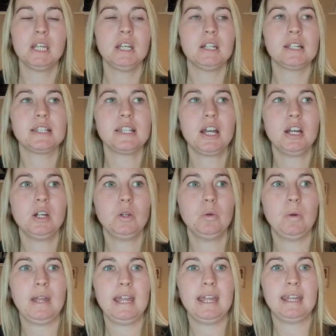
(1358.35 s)

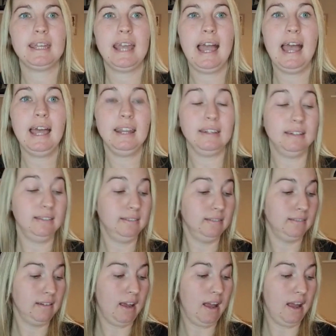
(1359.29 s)
So it can
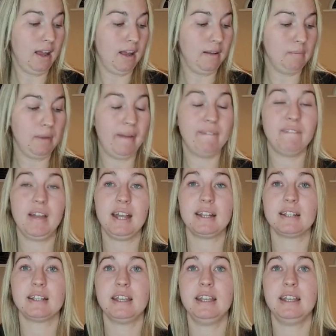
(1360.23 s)
affect